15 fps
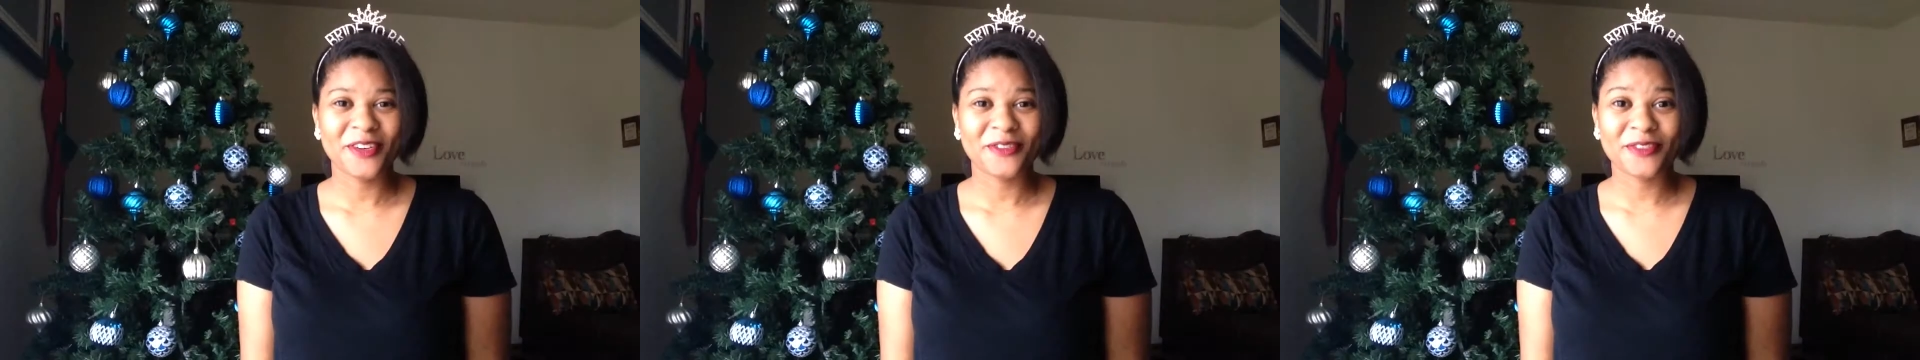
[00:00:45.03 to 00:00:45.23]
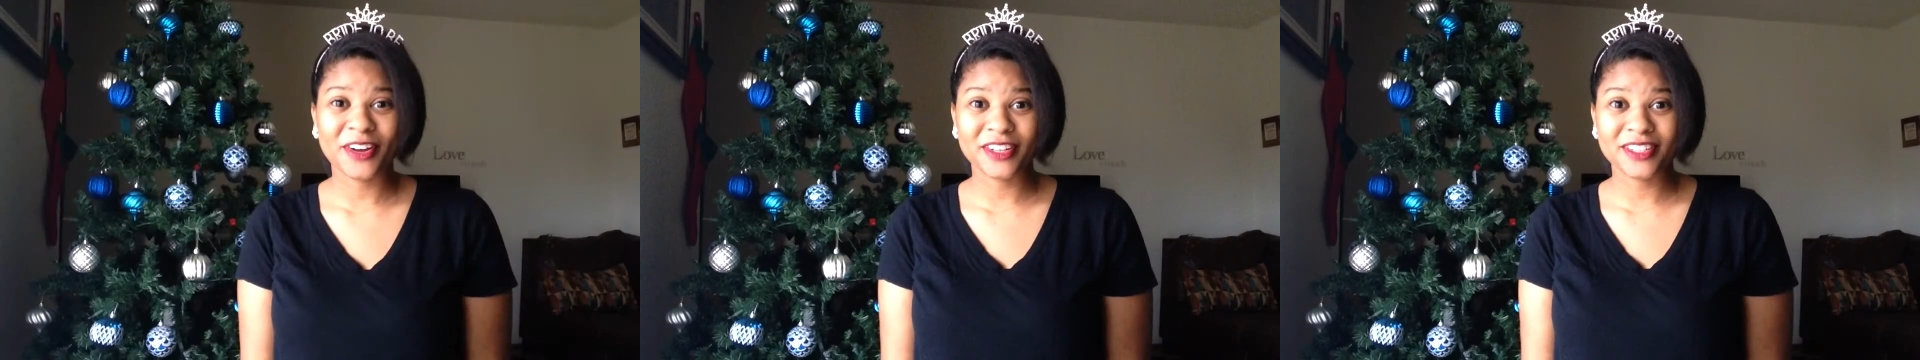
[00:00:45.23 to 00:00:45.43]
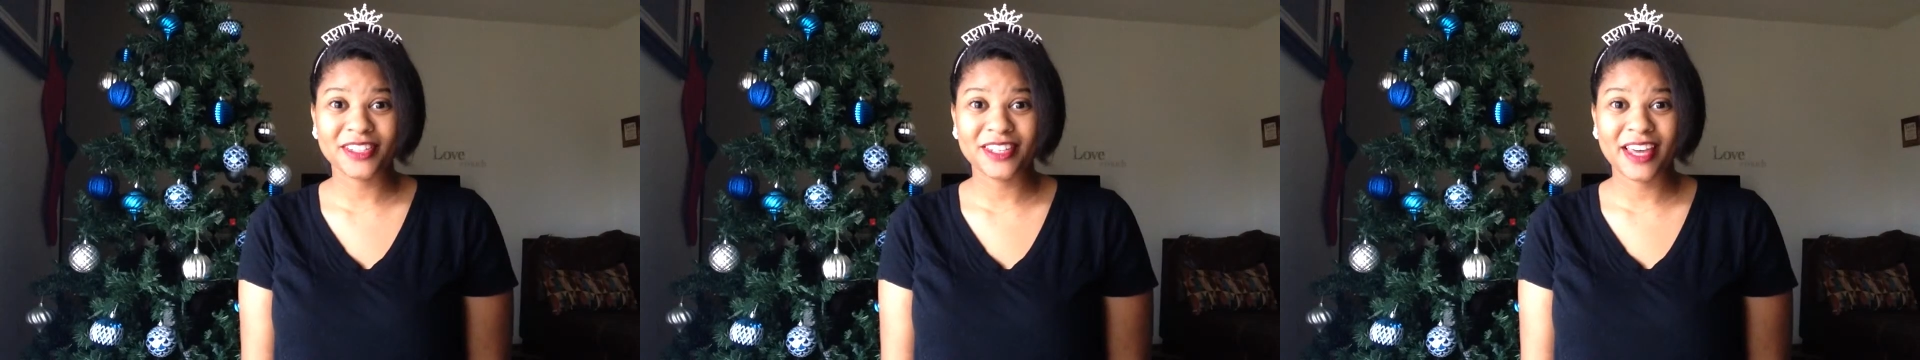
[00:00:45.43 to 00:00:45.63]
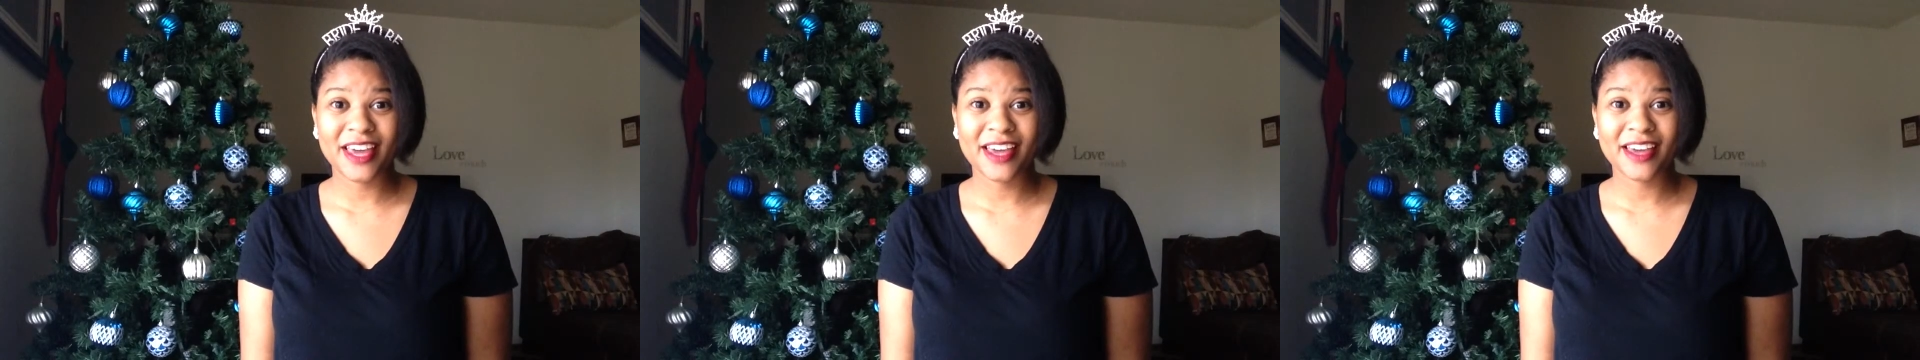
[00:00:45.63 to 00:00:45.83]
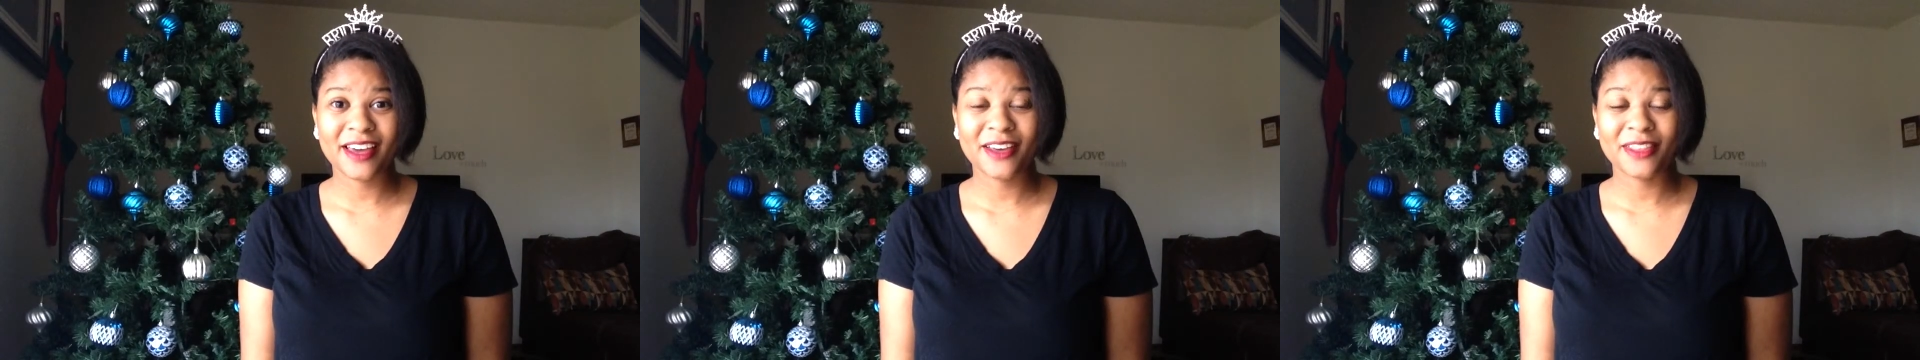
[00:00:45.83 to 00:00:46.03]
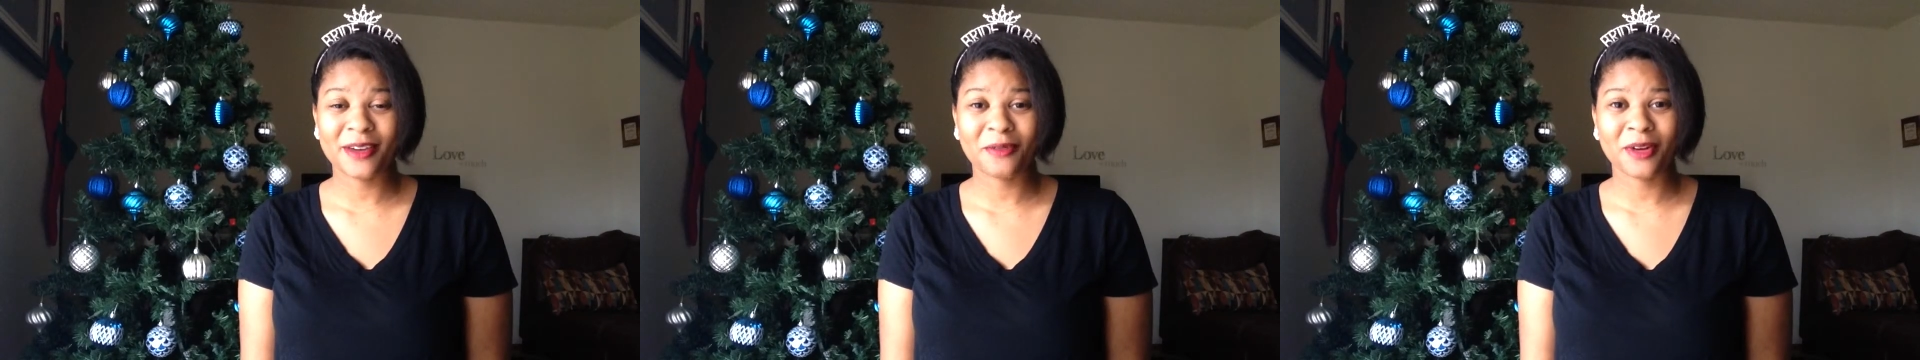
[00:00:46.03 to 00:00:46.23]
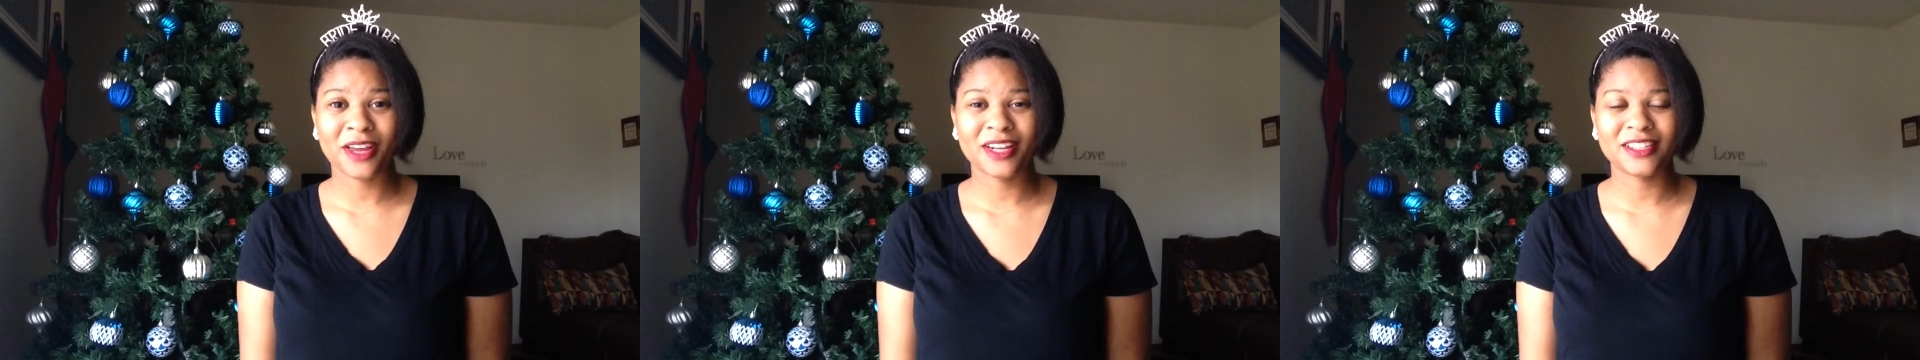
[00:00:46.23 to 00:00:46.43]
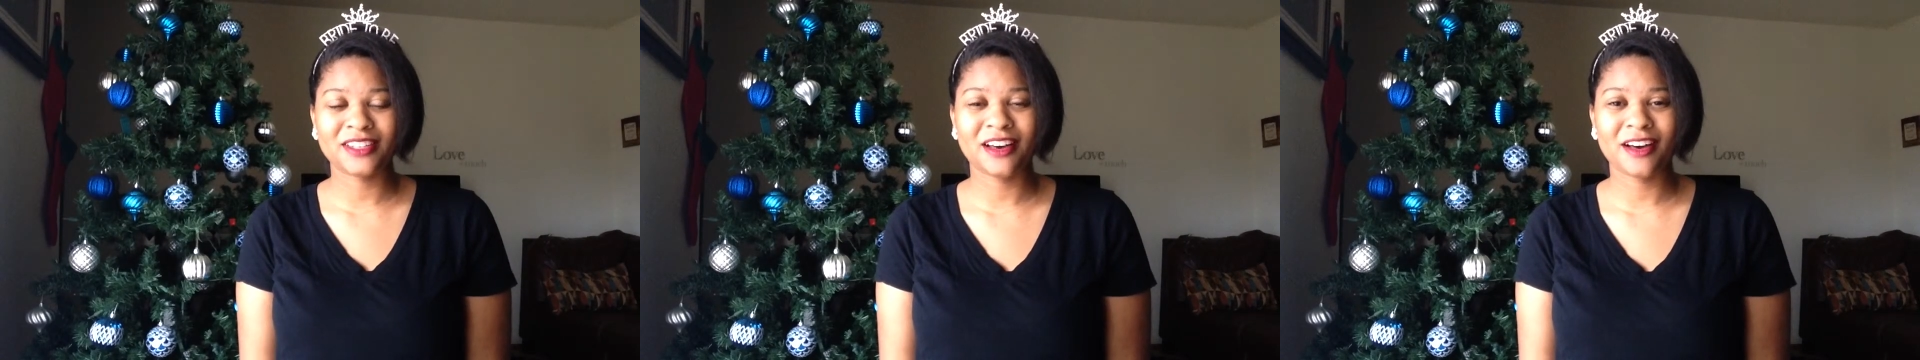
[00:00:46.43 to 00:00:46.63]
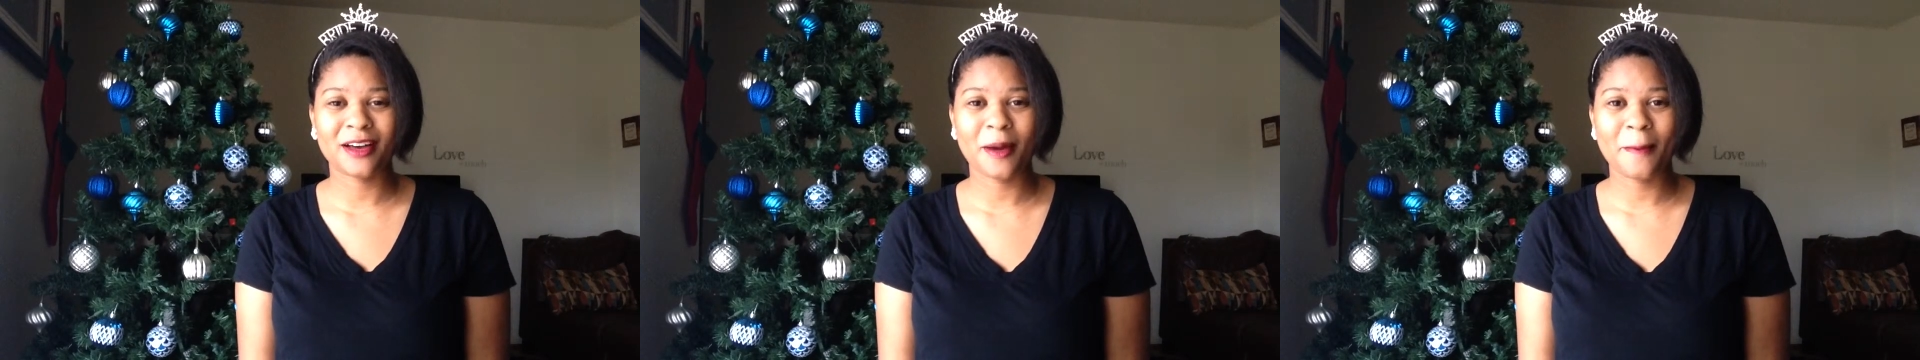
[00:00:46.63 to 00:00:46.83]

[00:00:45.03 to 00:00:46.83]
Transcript: First thing that we're going to talk